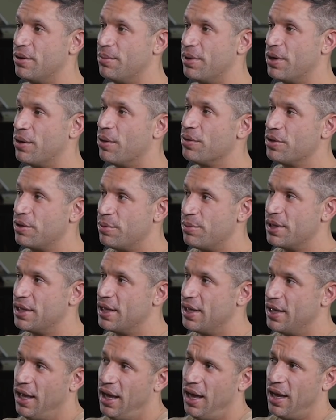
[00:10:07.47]
But
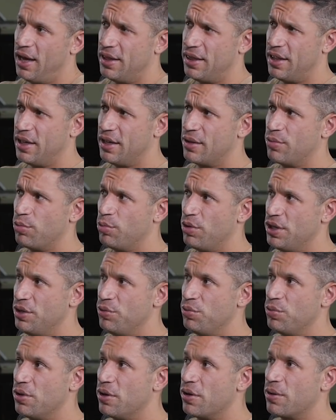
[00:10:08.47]
ultimately, yeah, I think when
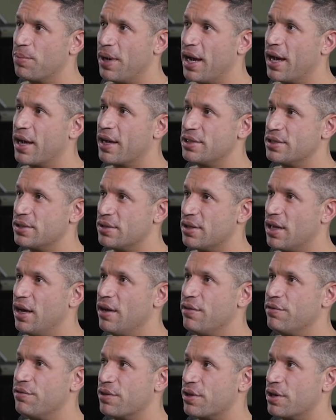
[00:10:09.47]
you look back at your
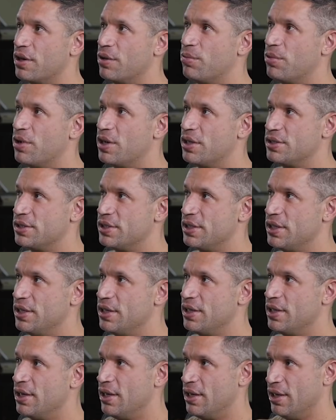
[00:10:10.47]
life, you're going to want to see